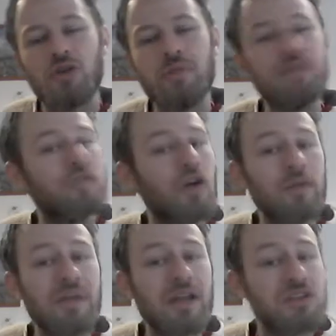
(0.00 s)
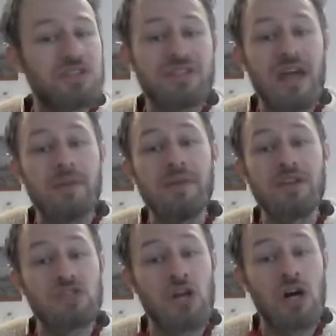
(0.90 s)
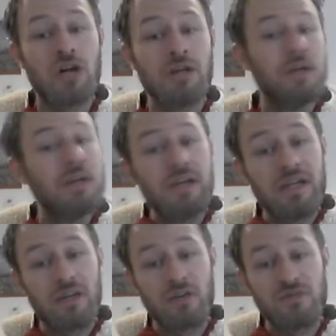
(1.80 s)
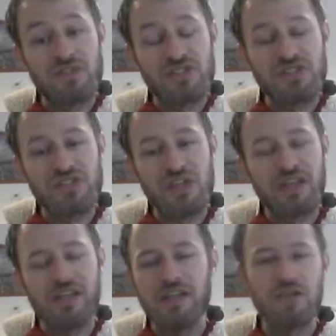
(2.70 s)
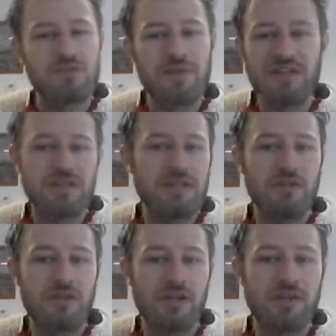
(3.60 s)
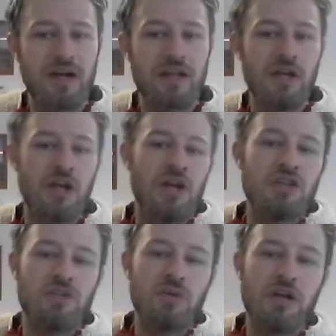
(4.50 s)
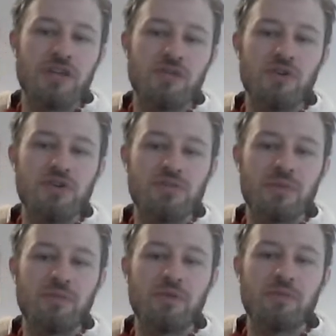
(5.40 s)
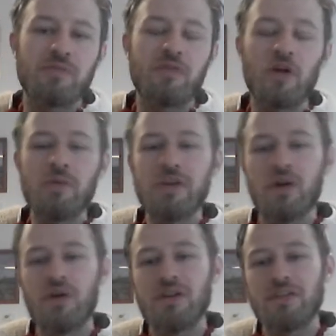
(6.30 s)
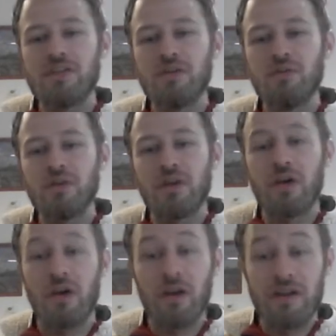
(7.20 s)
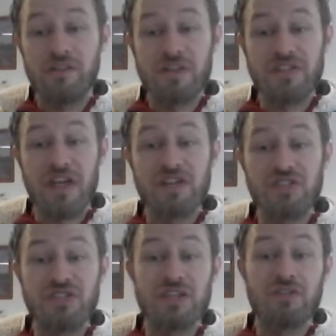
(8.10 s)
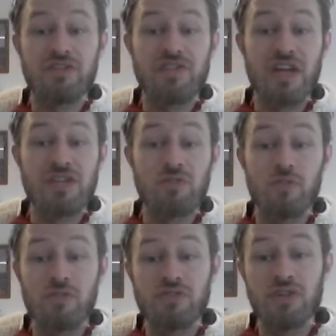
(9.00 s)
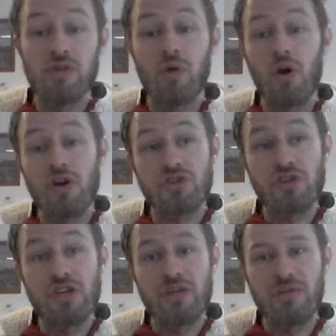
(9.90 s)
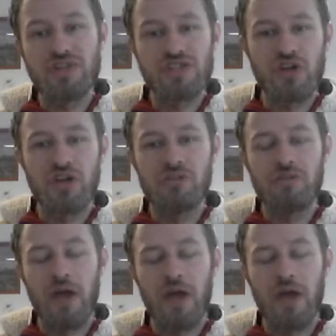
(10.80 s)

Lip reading: could be 5 meters to 10 meters long in earth resistance, and then you just basically do it like that. So what it does before we go on to doing our investigations, either in stage 1, 2, or 3, which is kind of